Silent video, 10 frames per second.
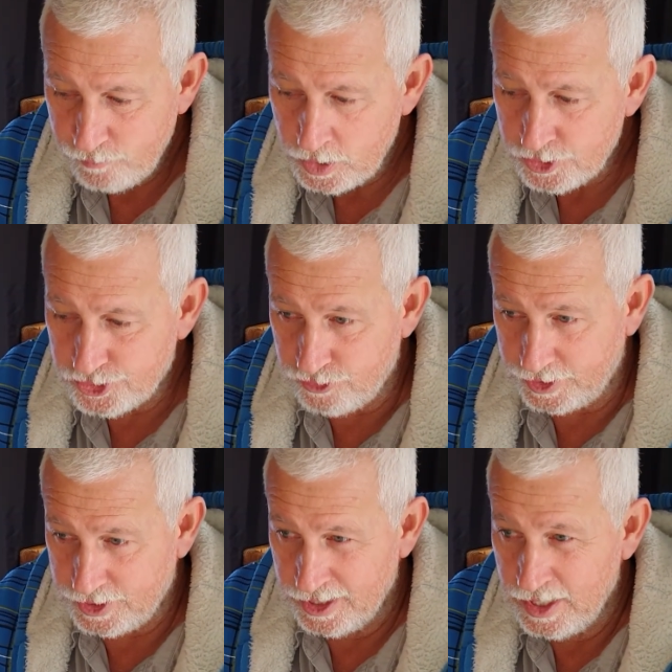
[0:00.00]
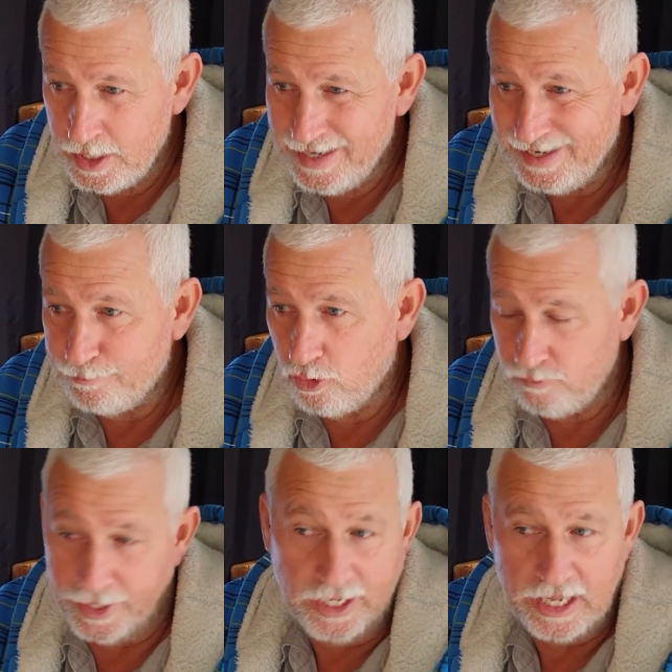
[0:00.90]
strict import
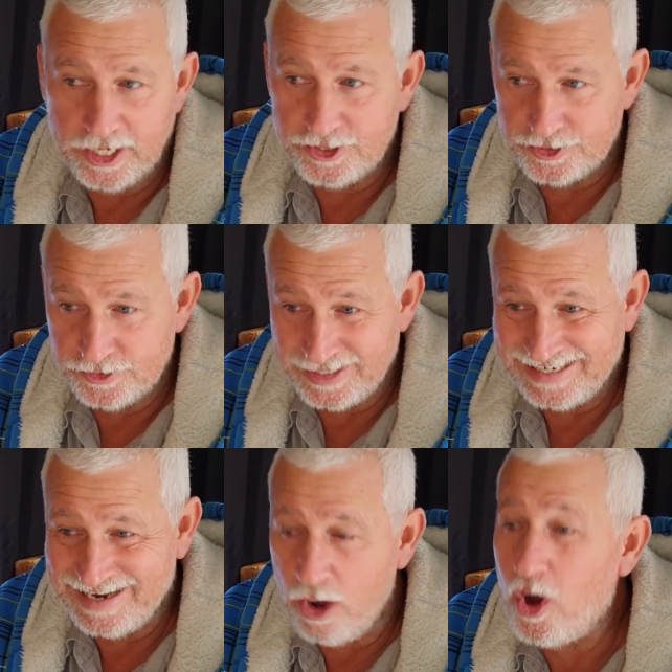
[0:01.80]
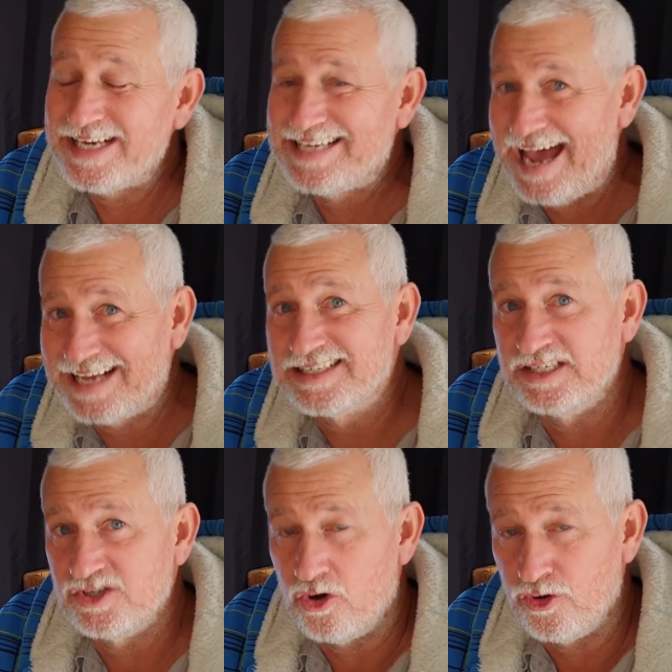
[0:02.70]
regulations and high
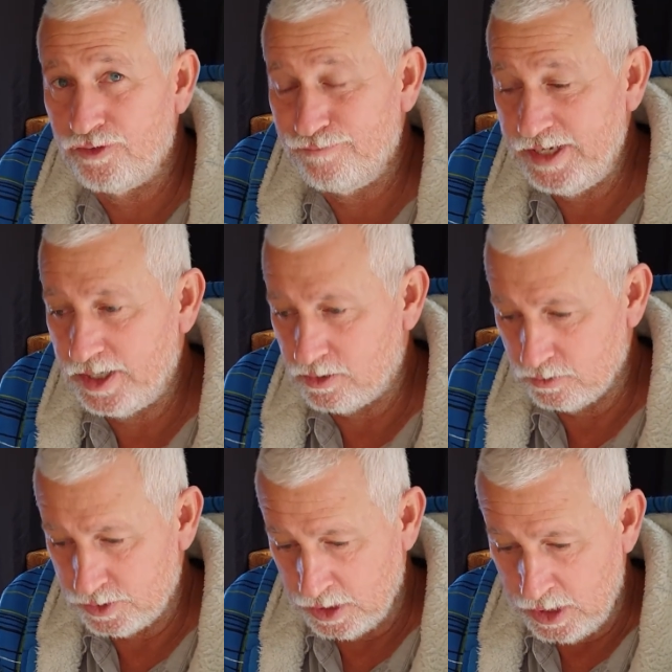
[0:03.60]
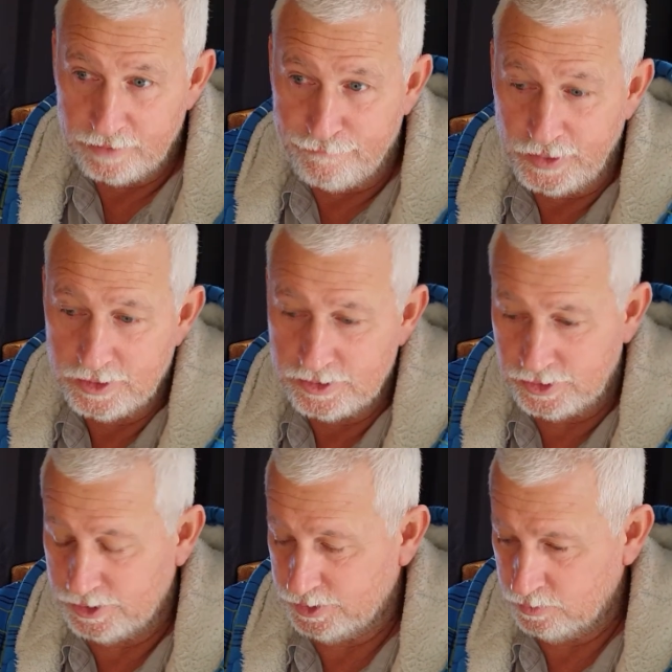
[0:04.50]
taxes on vehicles. The
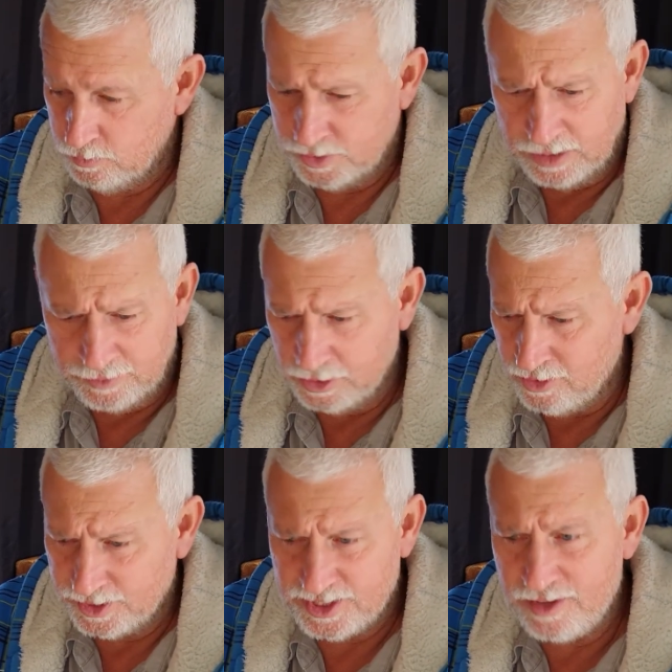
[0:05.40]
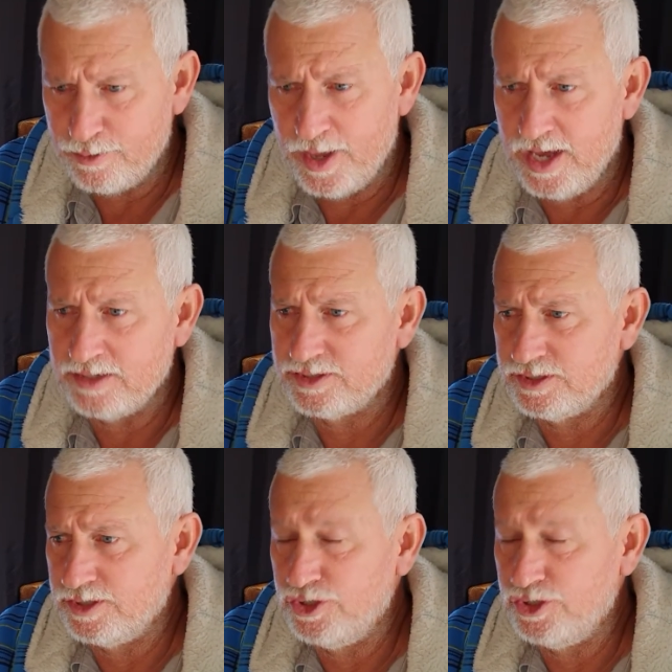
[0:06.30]
figures were something like 10,000